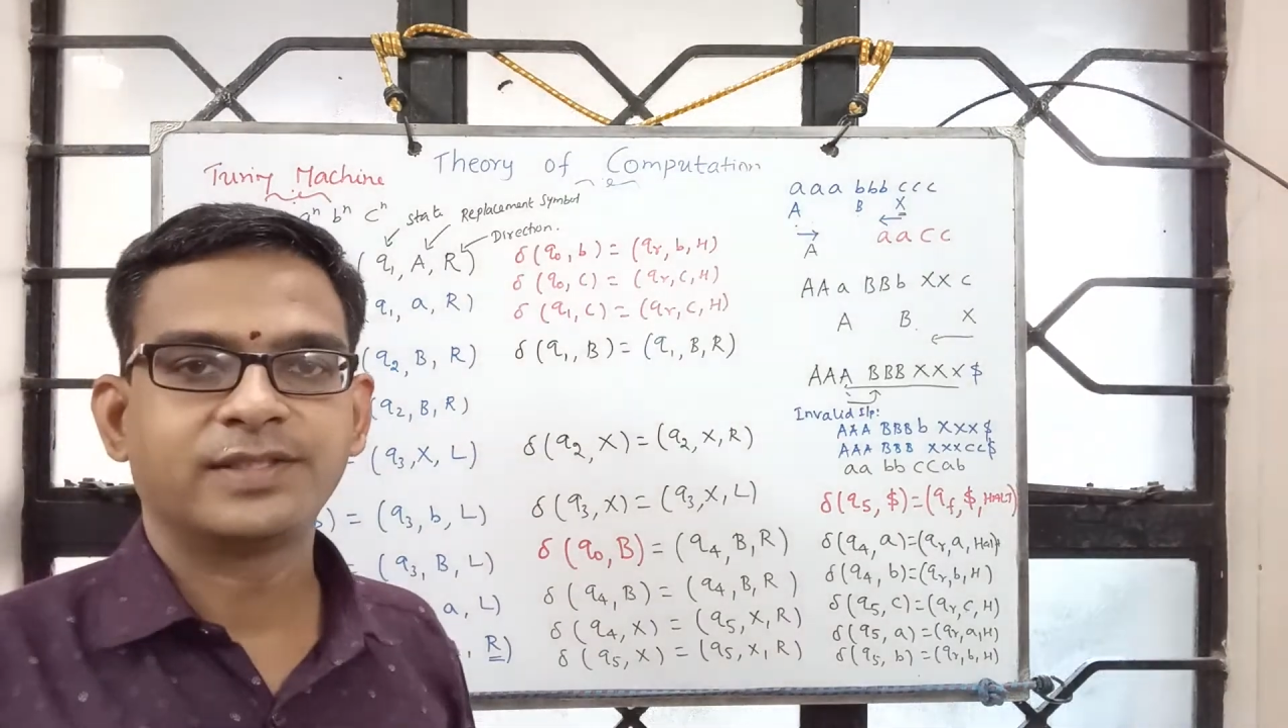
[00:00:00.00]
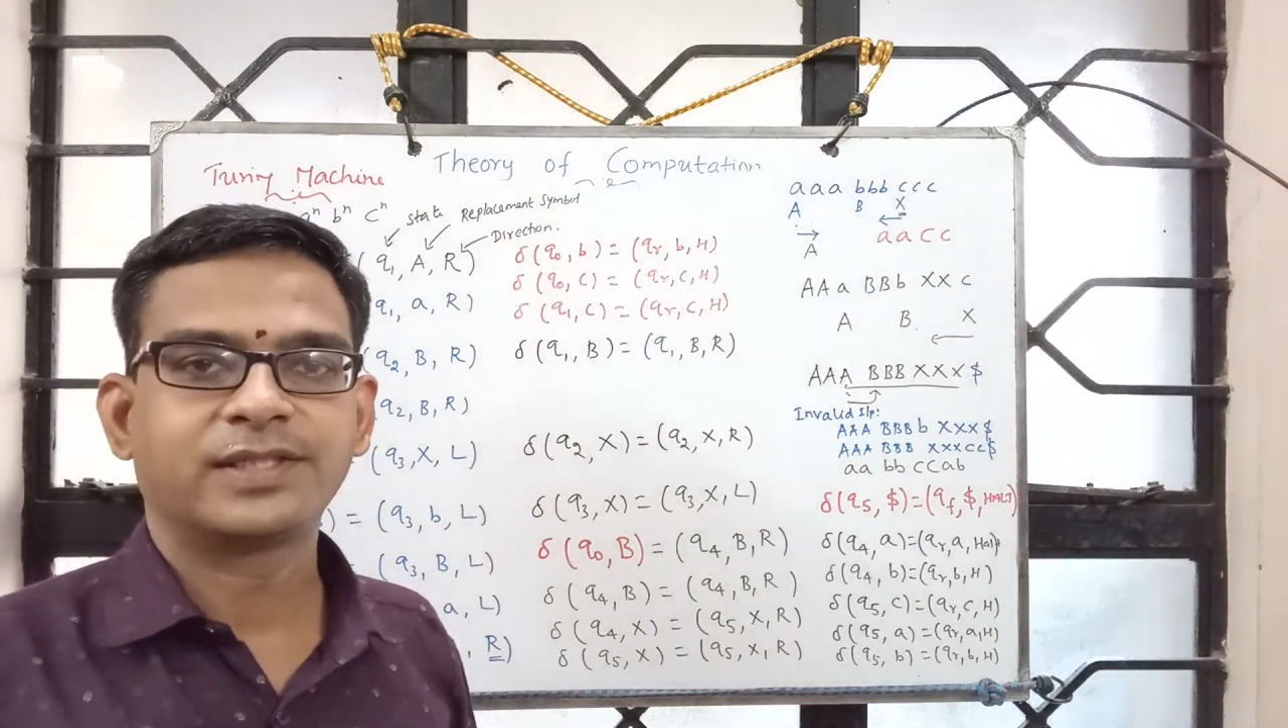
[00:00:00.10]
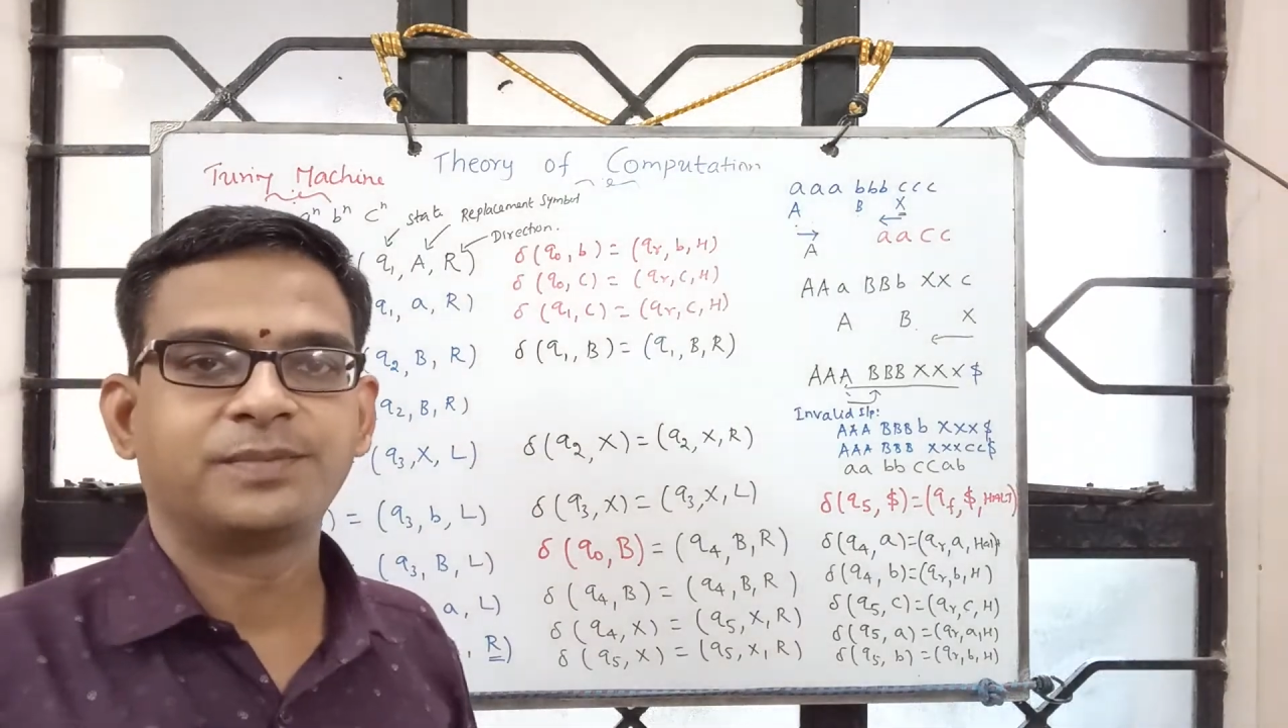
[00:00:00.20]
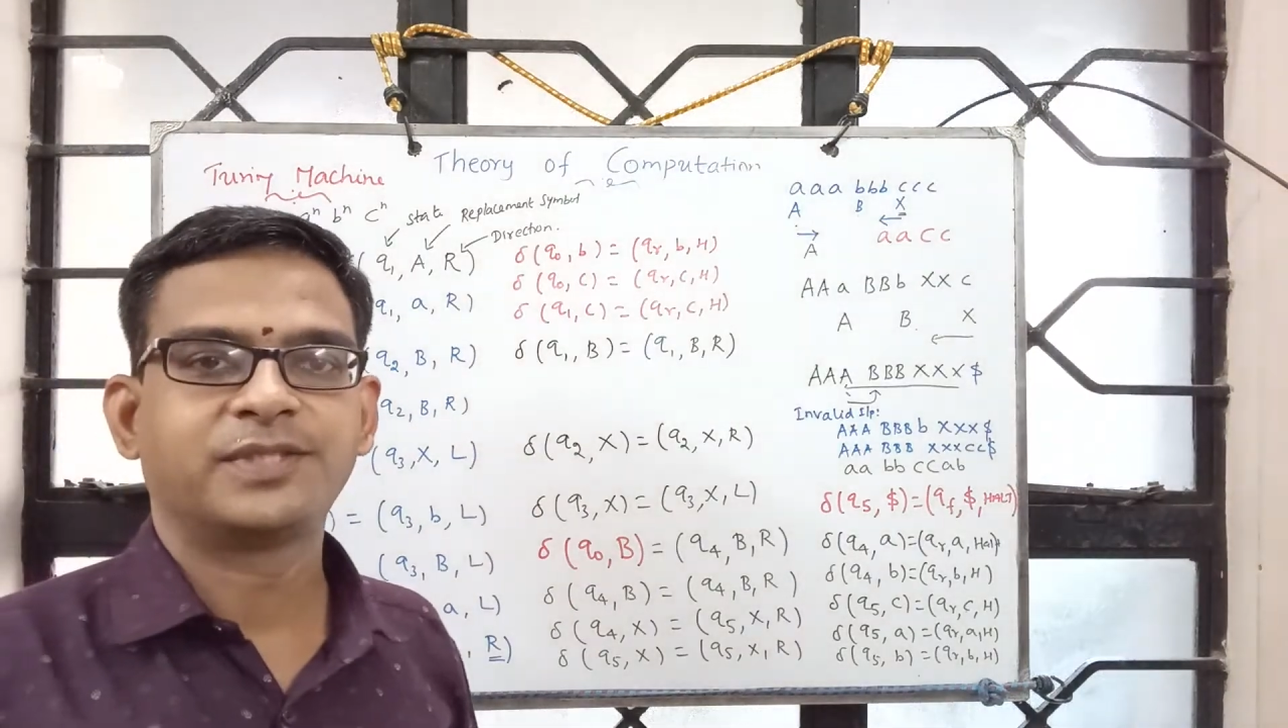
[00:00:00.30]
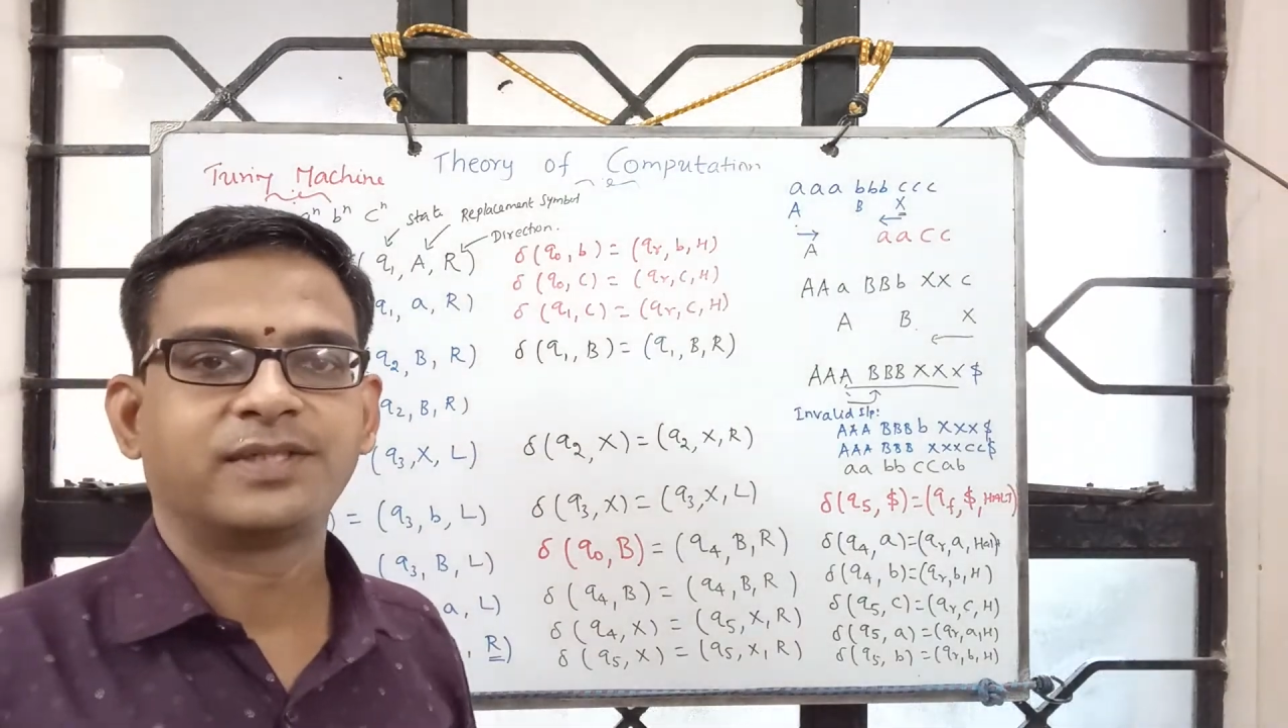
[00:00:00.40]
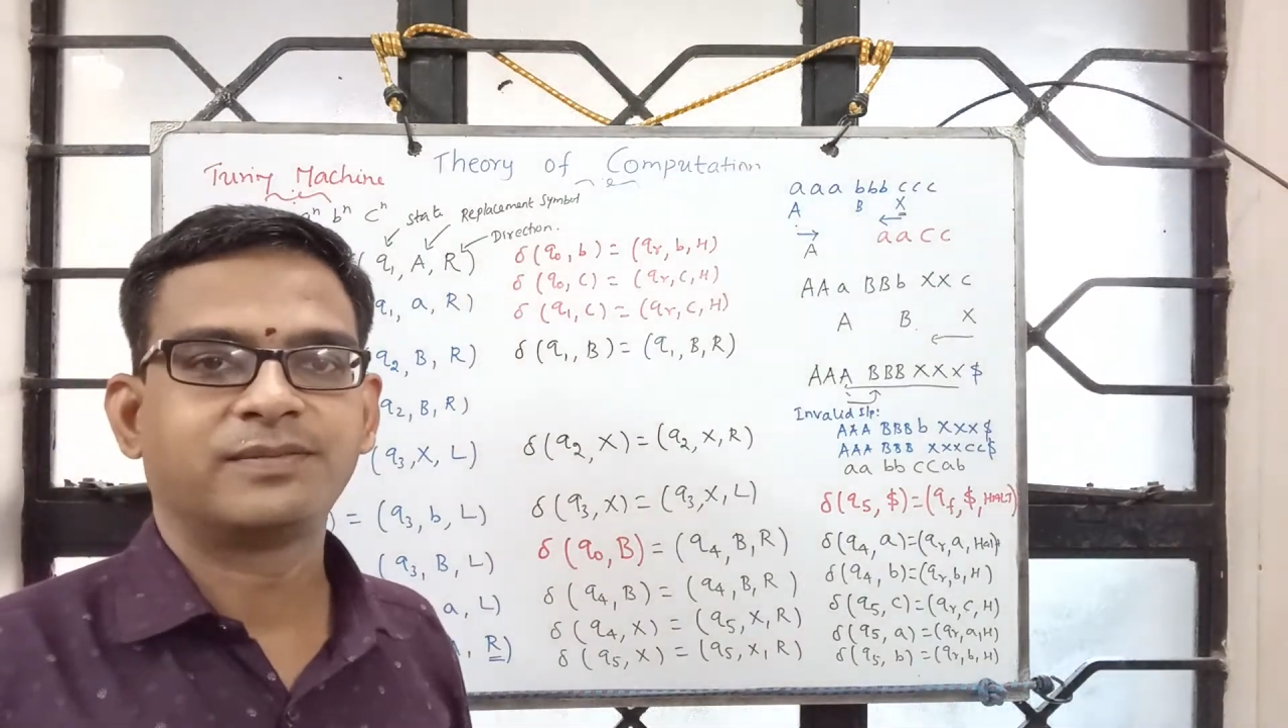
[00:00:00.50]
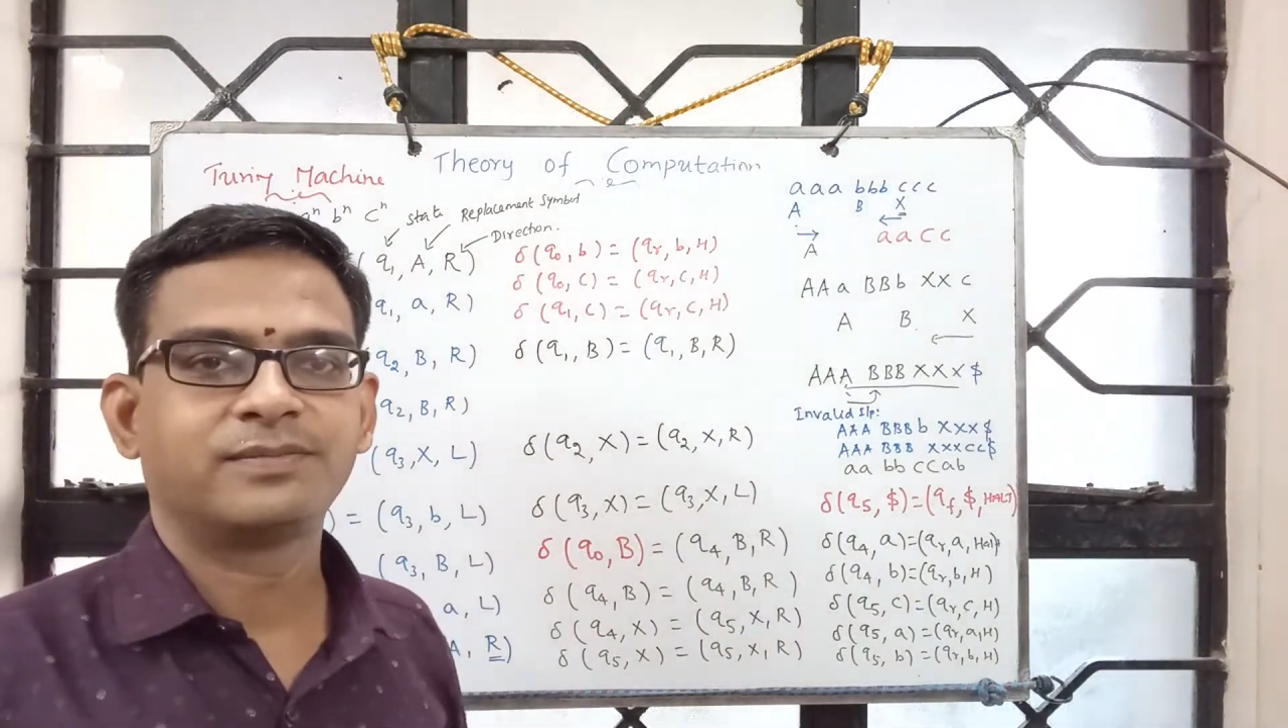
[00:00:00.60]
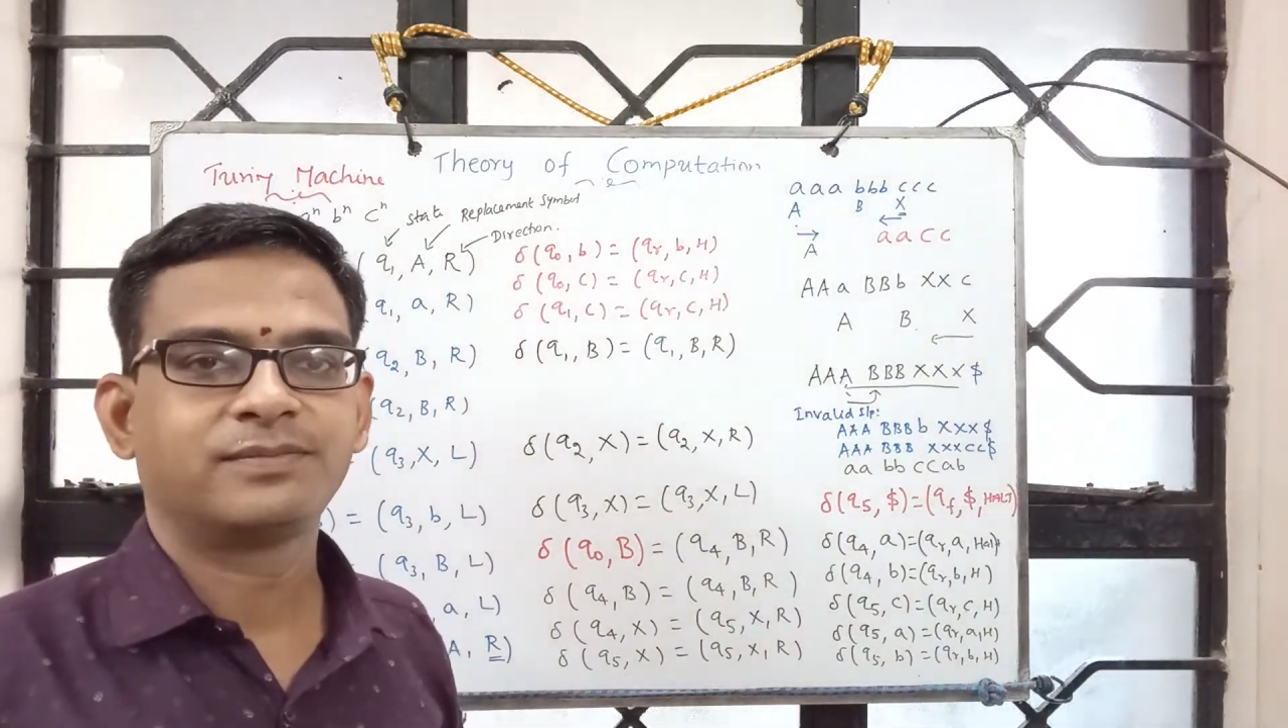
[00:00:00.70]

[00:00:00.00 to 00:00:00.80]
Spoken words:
description.